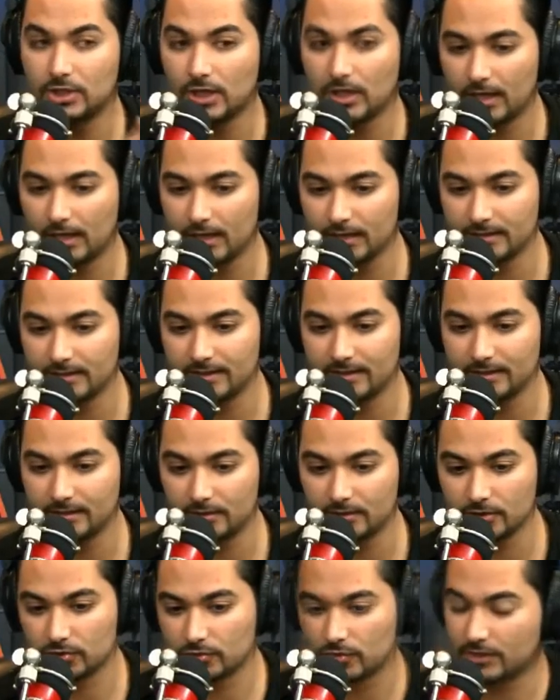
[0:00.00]
cut
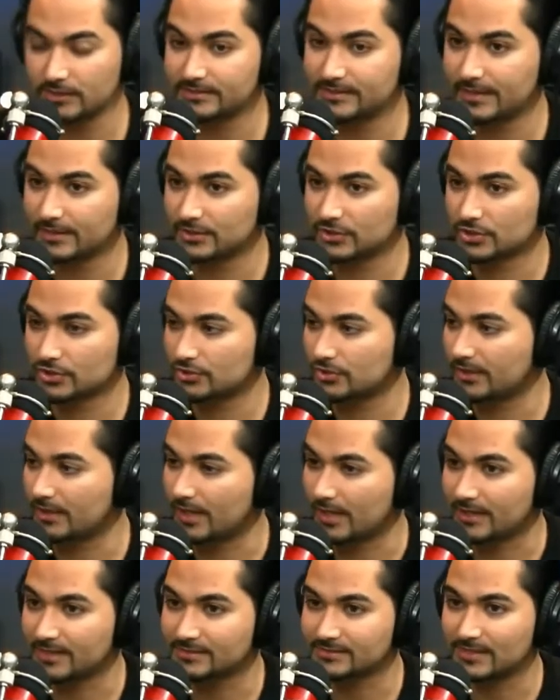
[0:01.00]
across that street.
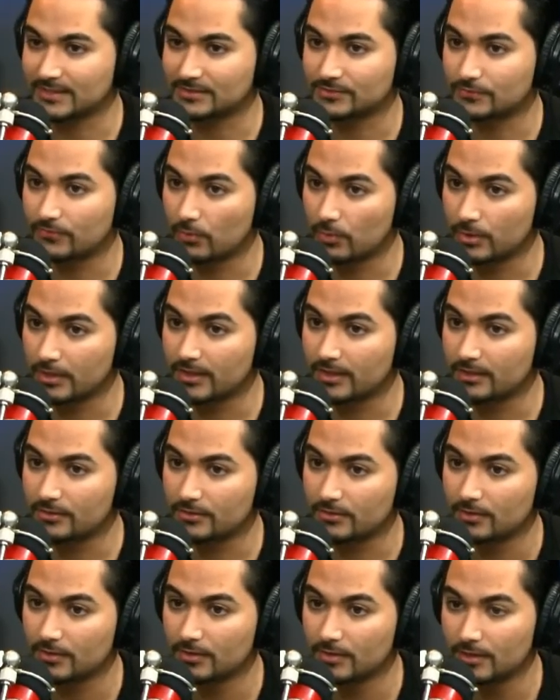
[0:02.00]
I guess that's 40th.
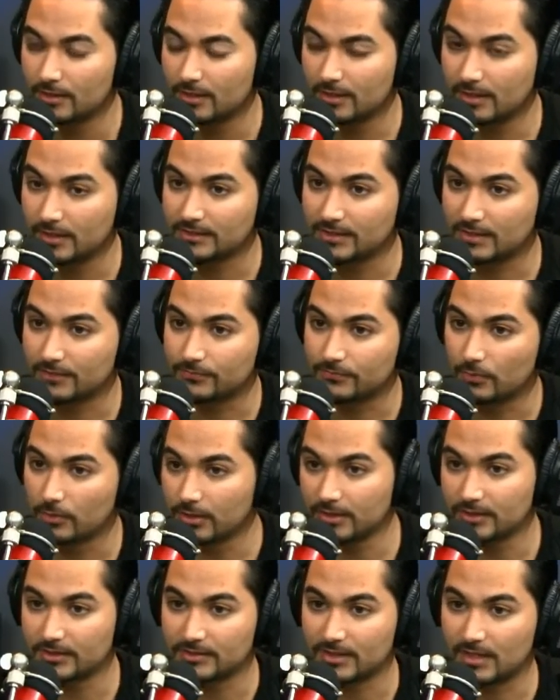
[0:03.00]
Right there. I take
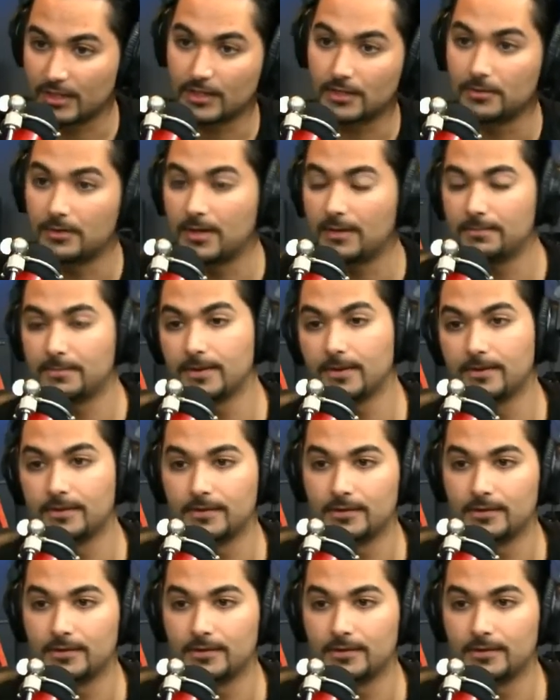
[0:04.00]
40th and I go up.